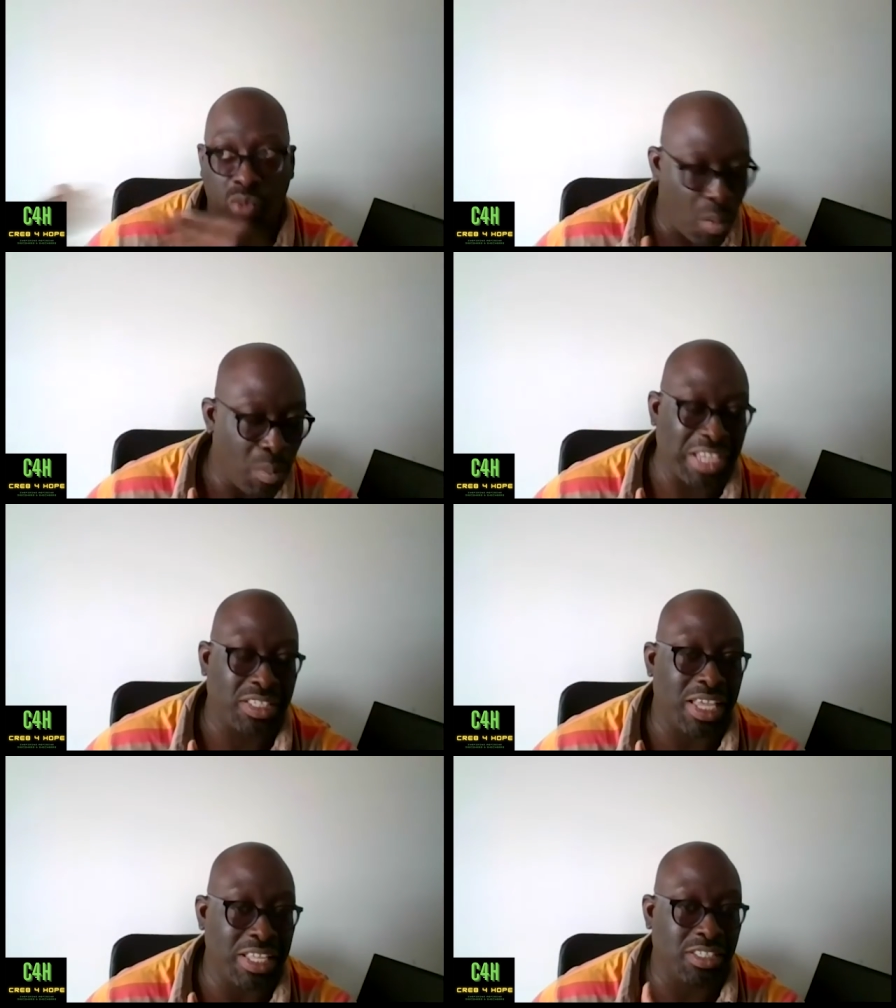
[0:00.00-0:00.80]
what
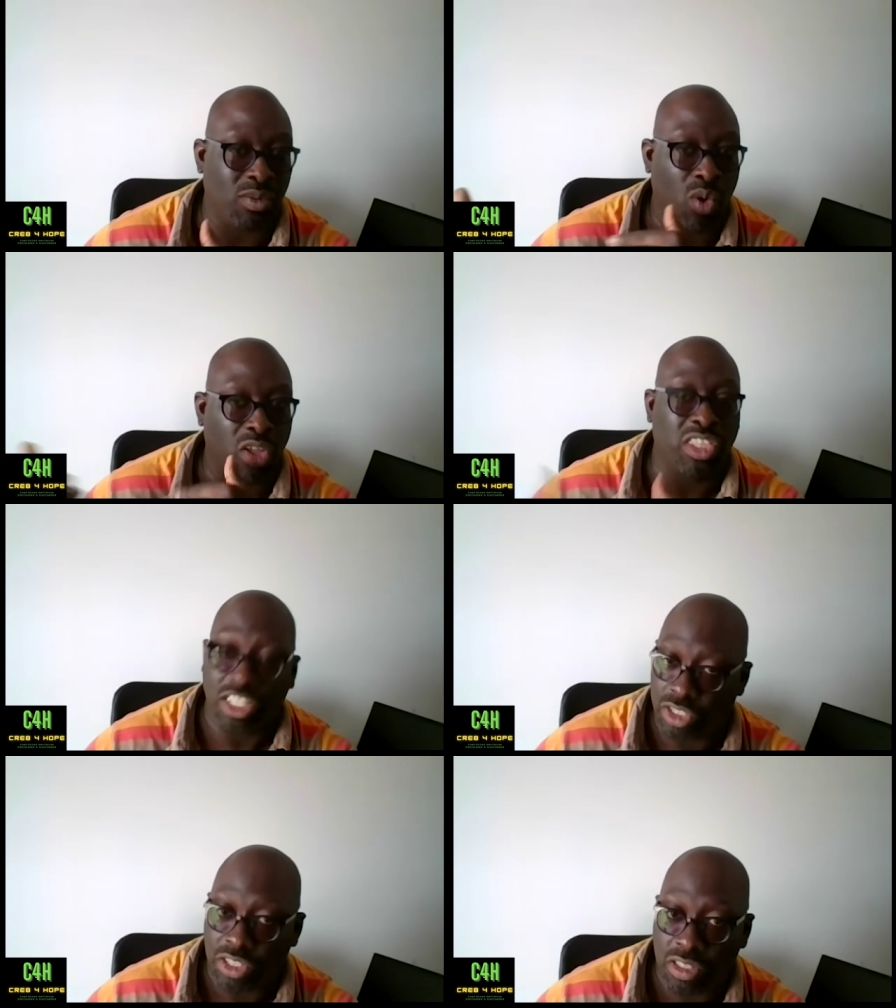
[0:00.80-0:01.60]
makes sense and what
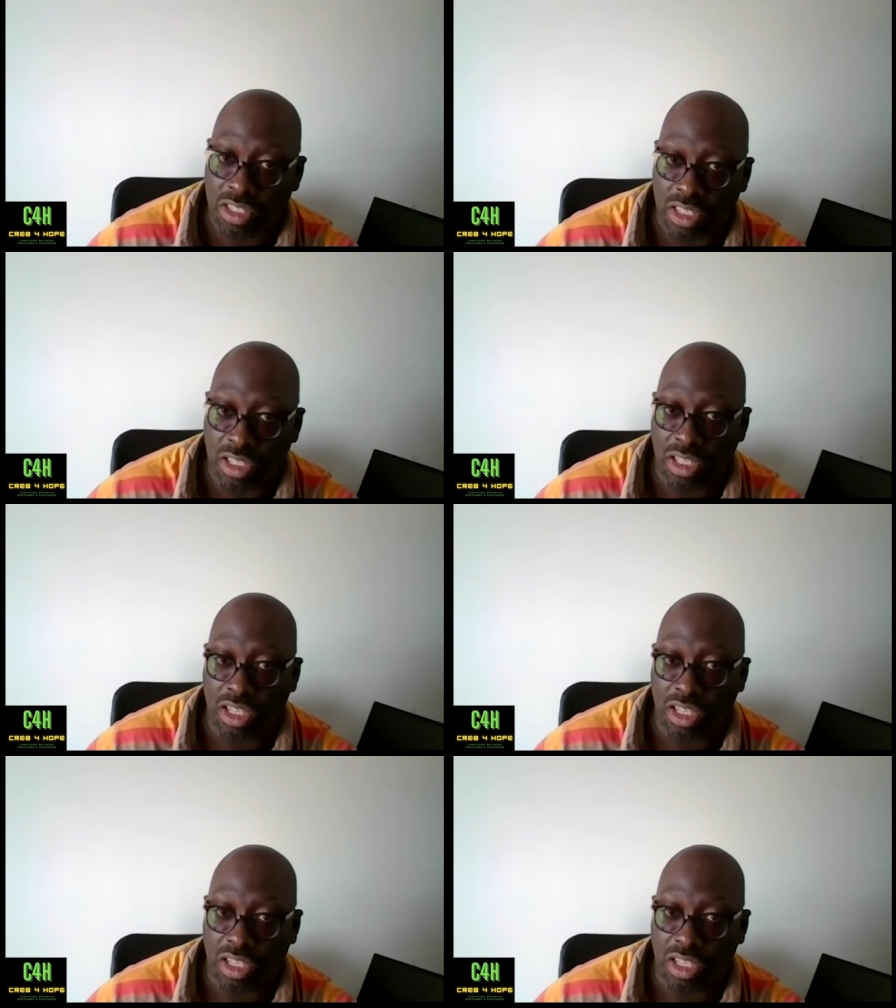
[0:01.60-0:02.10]
doesn't